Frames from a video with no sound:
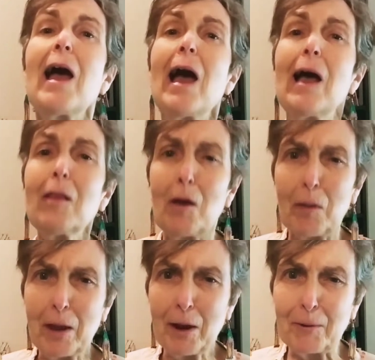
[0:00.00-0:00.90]
Hello
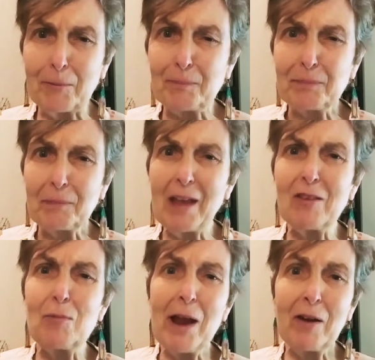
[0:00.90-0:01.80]
there,
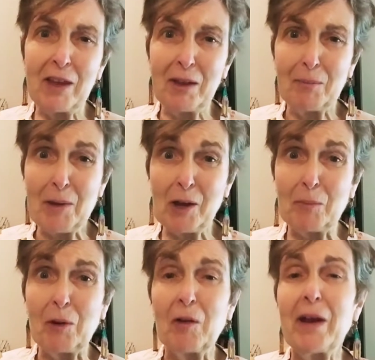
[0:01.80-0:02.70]
it's Marian
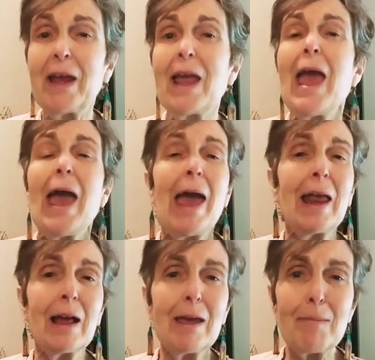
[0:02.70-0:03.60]
Buck-Murray,
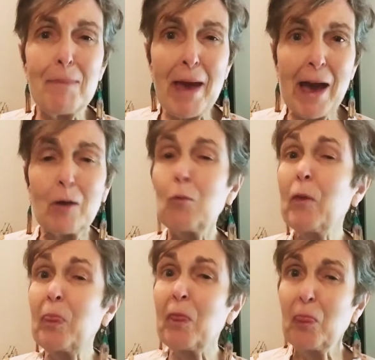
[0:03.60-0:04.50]
and I am back
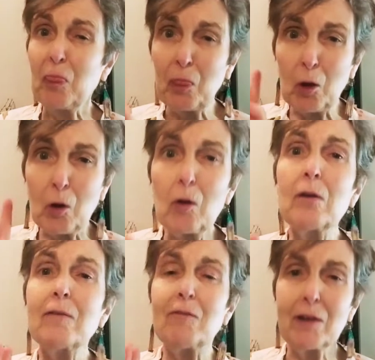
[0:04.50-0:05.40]
with the
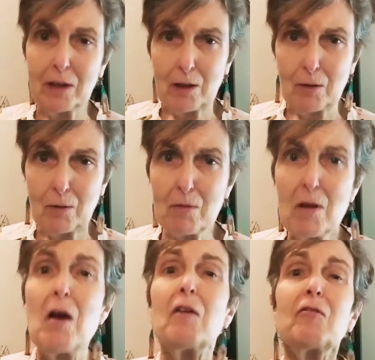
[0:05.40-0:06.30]
third video
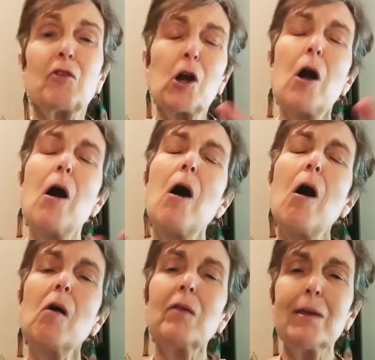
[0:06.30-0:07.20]
for
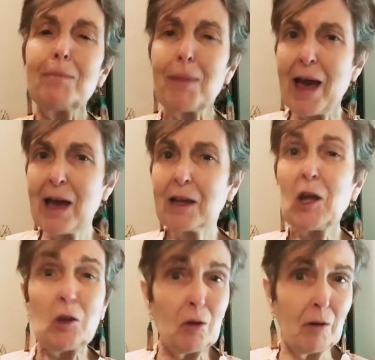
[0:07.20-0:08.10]
calling back
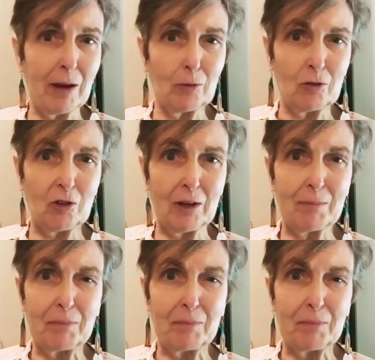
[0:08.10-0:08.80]
your energy.